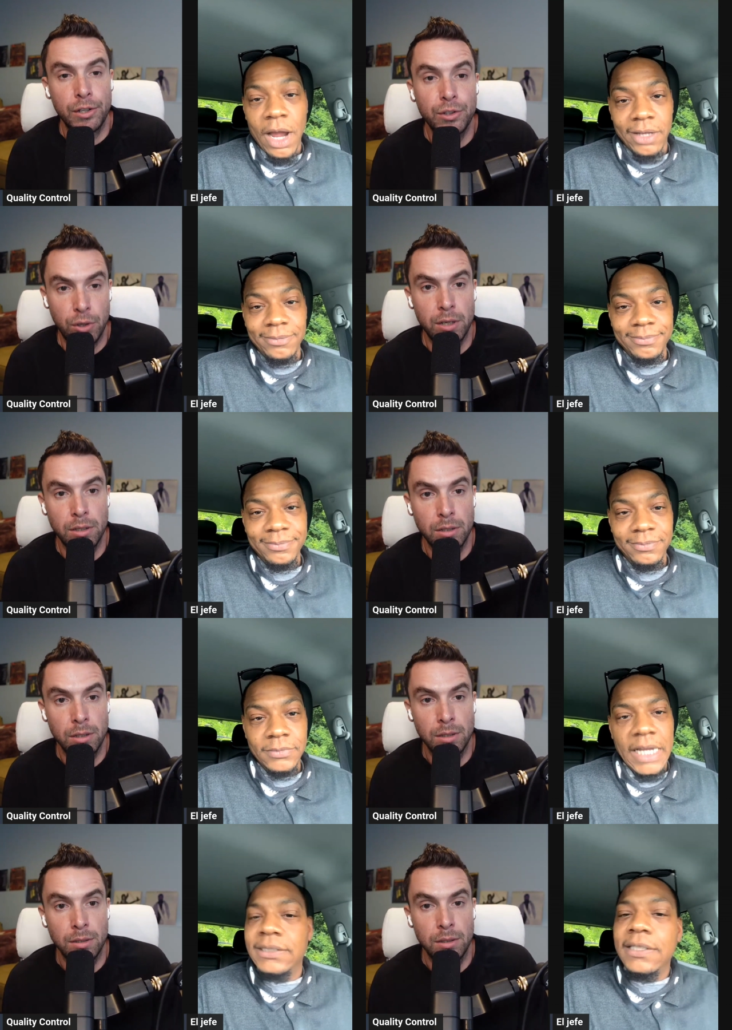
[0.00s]
Speaker 1: do it.
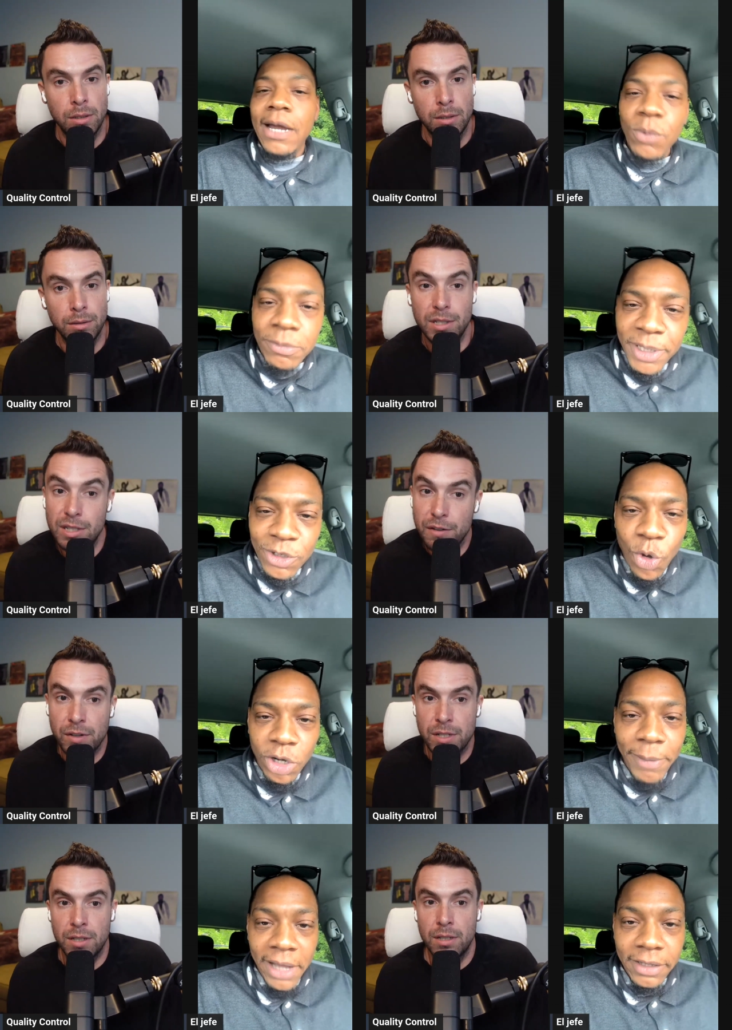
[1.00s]
Speaker 2: And see, that wouldn't the be
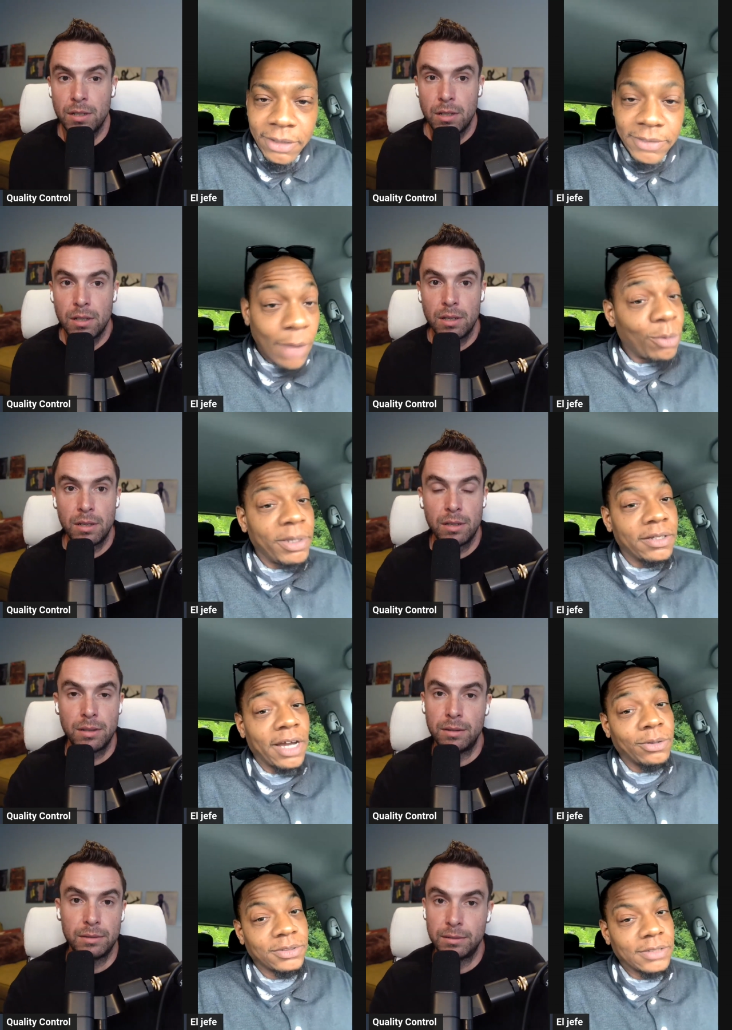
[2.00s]
difference. the That would be the
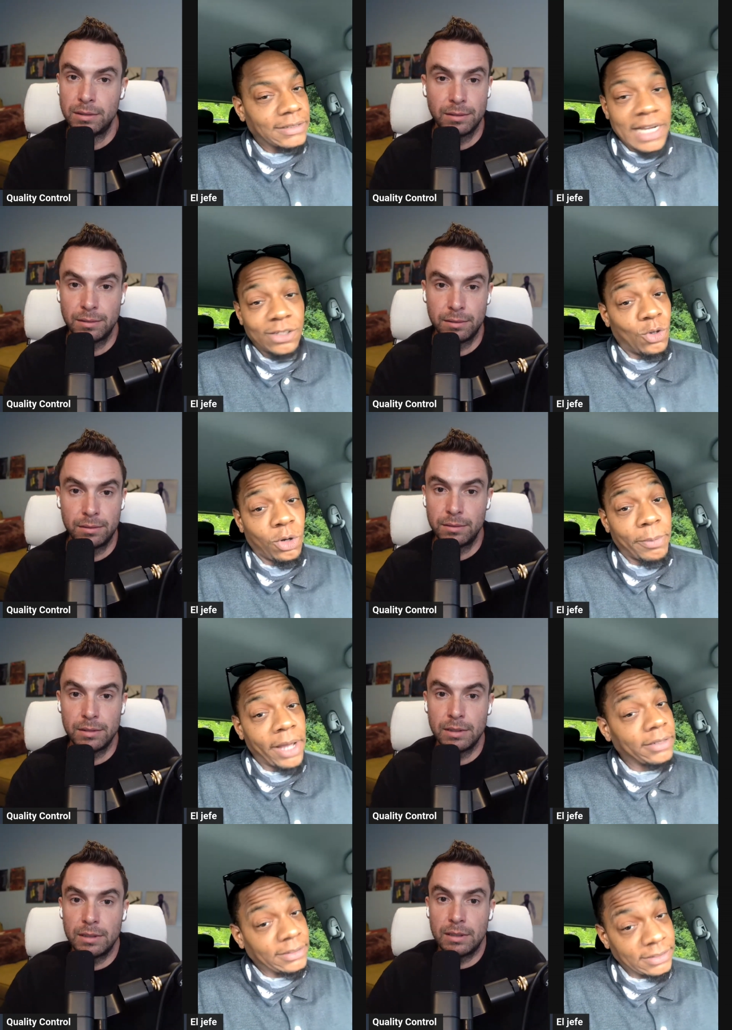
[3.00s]
coach. That's not the
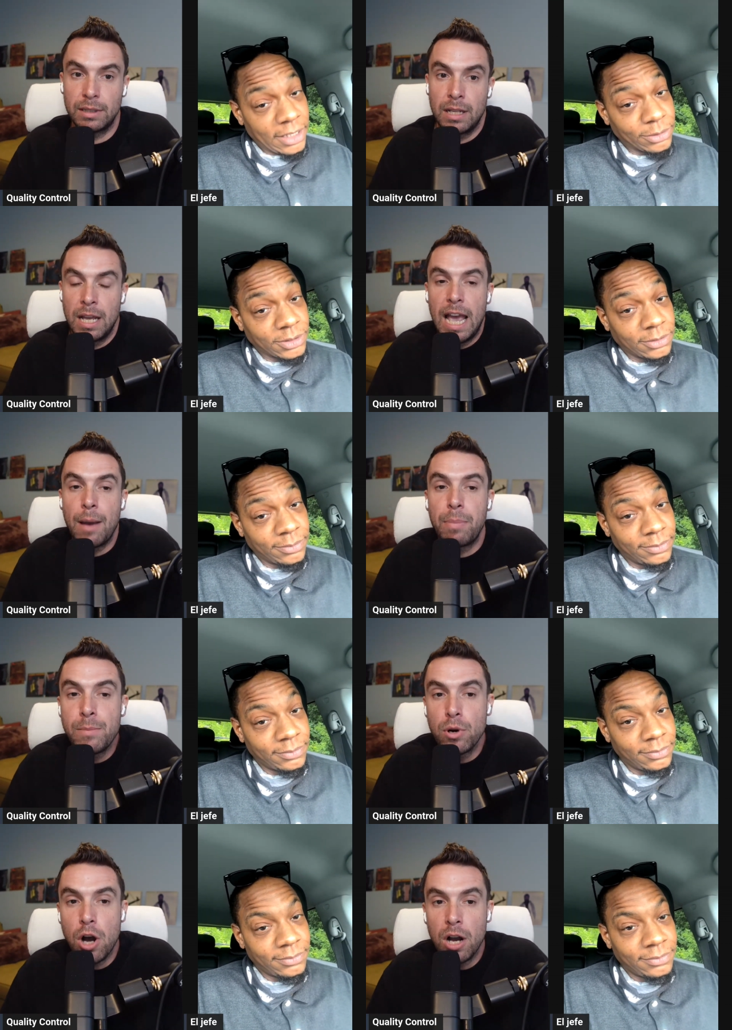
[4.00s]
quarterback. That's the coach.
Speaker 1: And
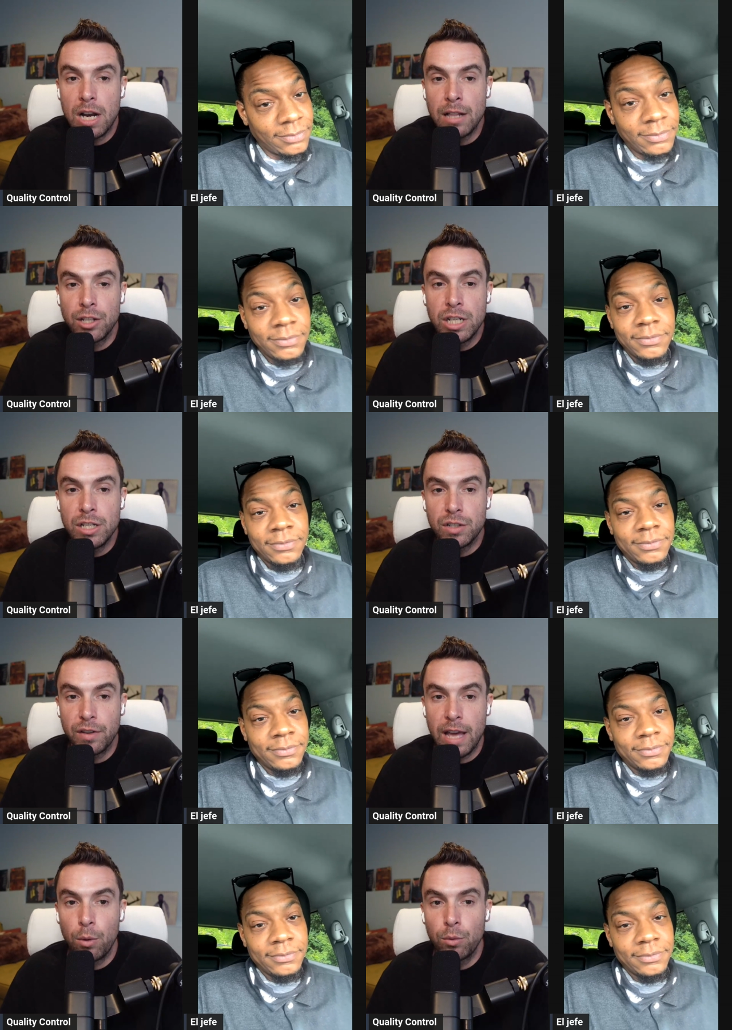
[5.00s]
people call Kyle a genius for
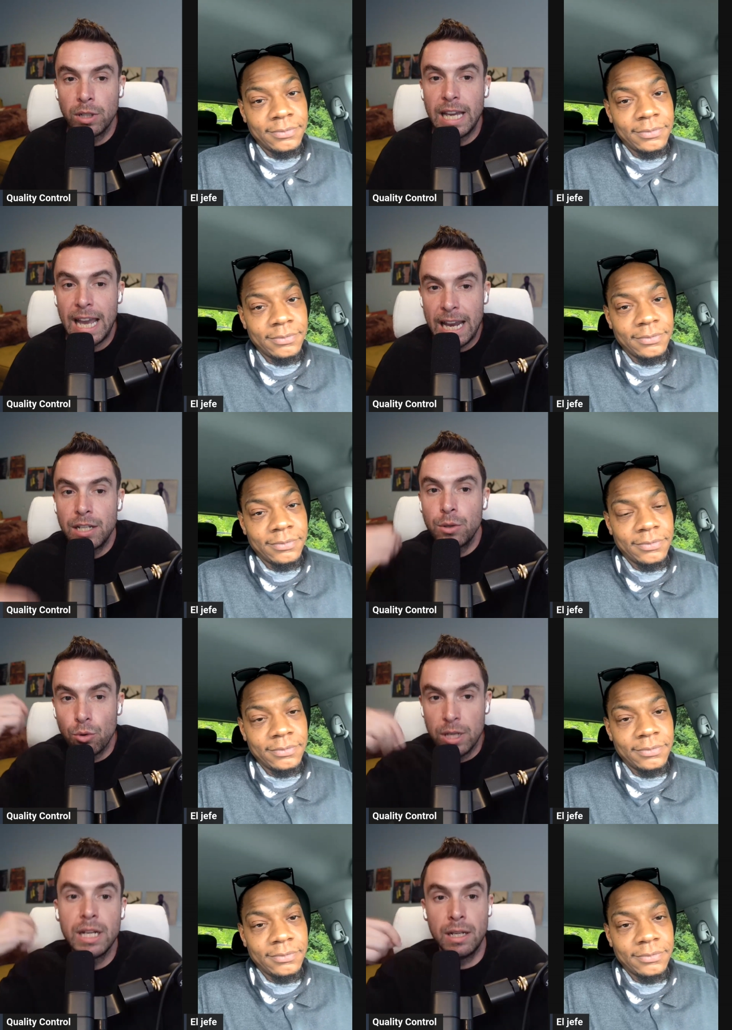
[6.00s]
that when really Andy
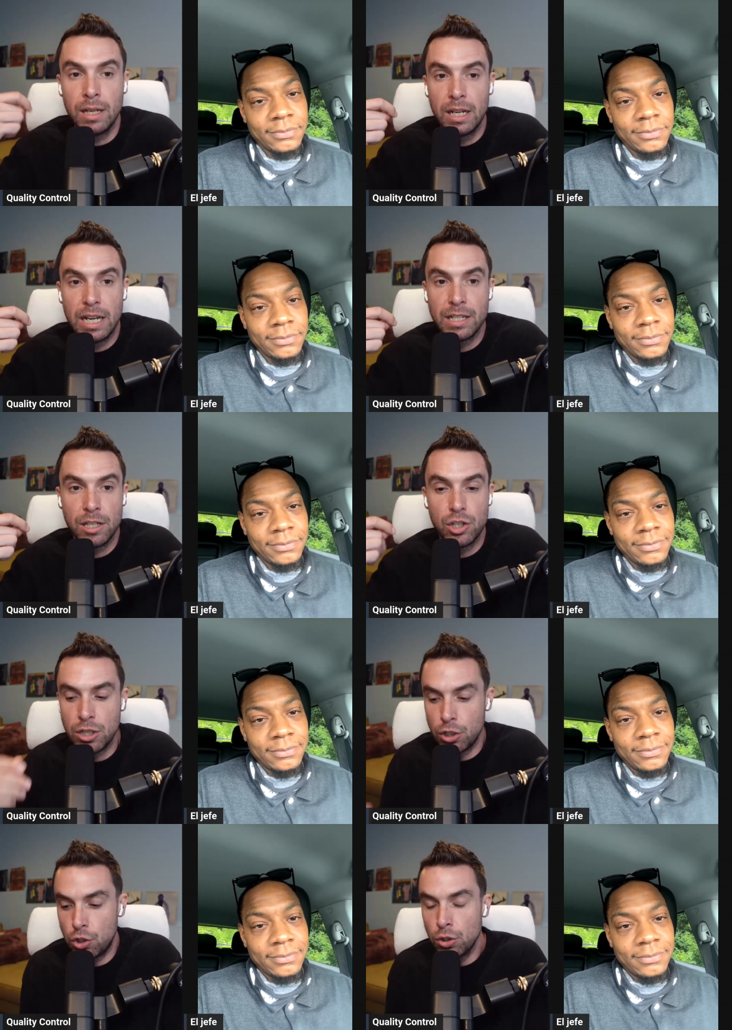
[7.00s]
Reid is the
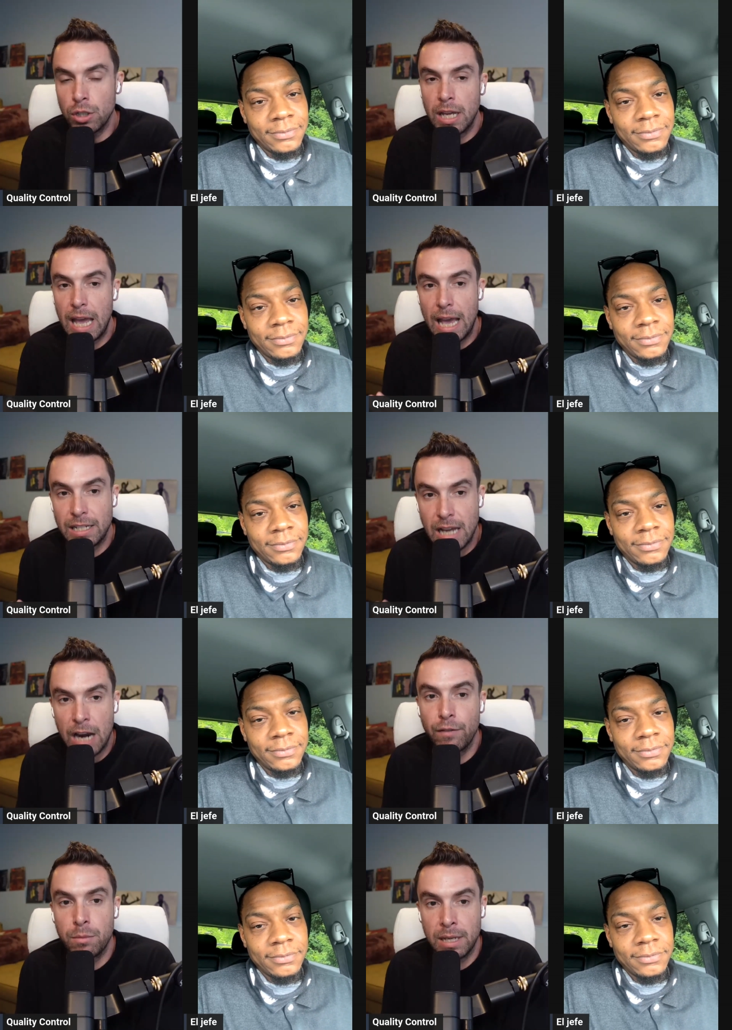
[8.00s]
genius. You look at
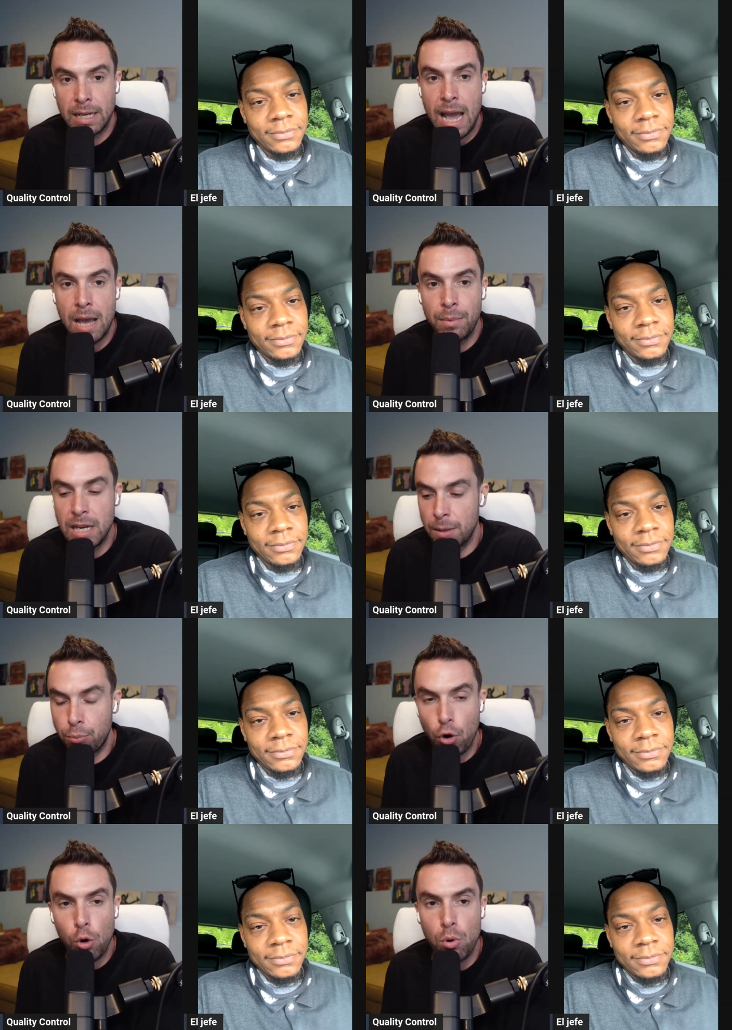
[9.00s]
Donovan McNabb, he had a Pro Bowl